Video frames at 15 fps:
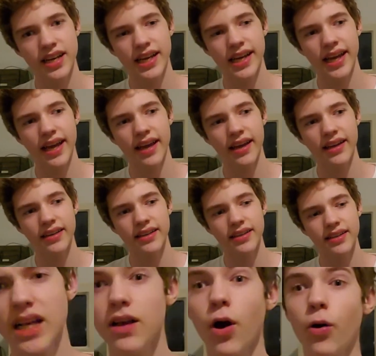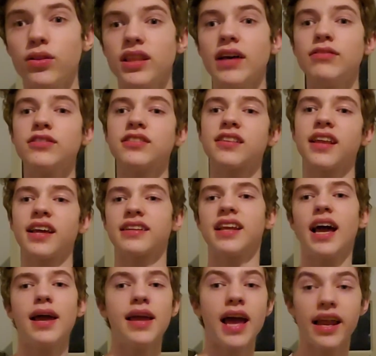add? Oh, level select.
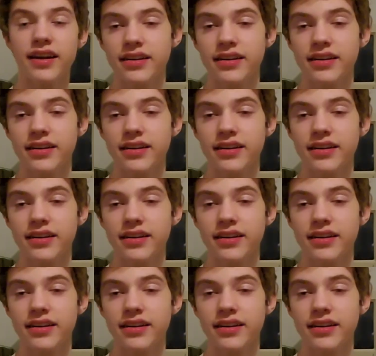I added a